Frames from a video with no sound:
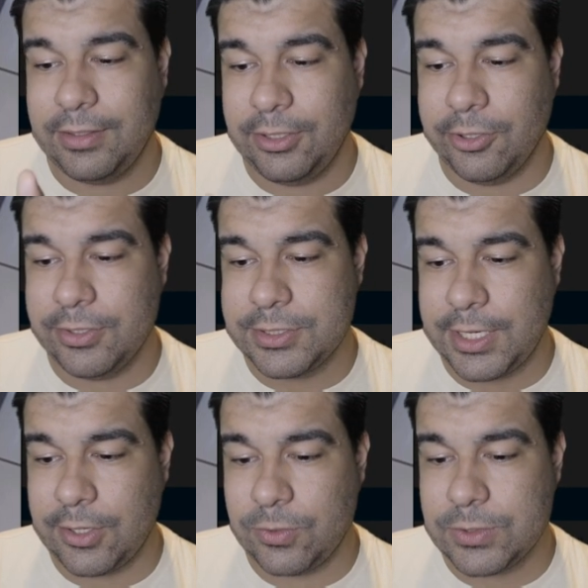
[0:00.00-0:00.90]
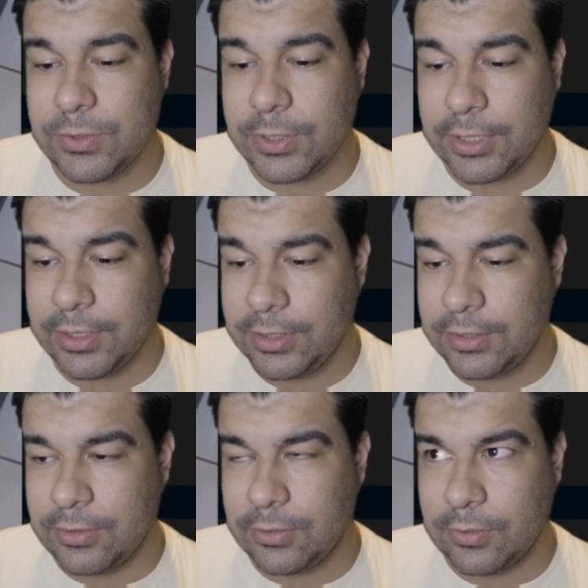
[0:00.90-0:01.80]
He owns a Hakusuka,
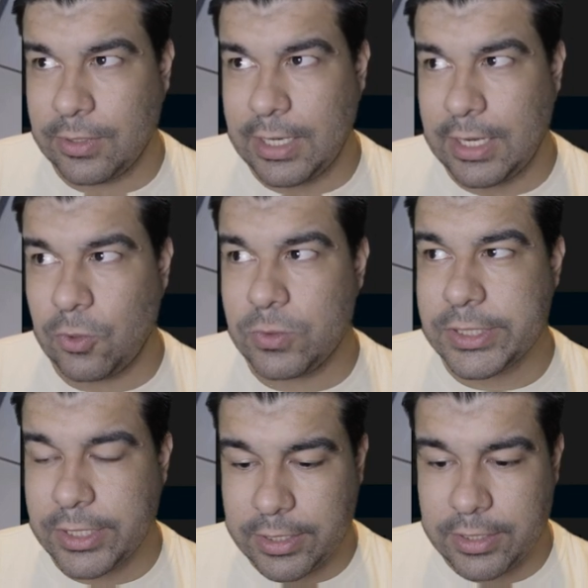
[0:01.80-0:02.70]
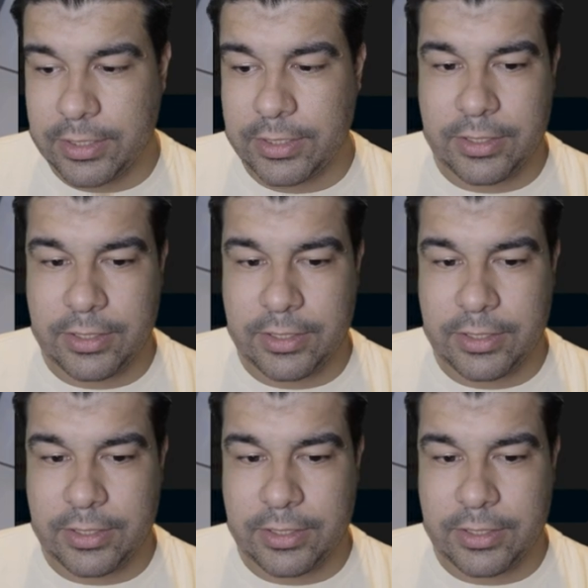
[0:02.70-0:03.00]
or Hakuska,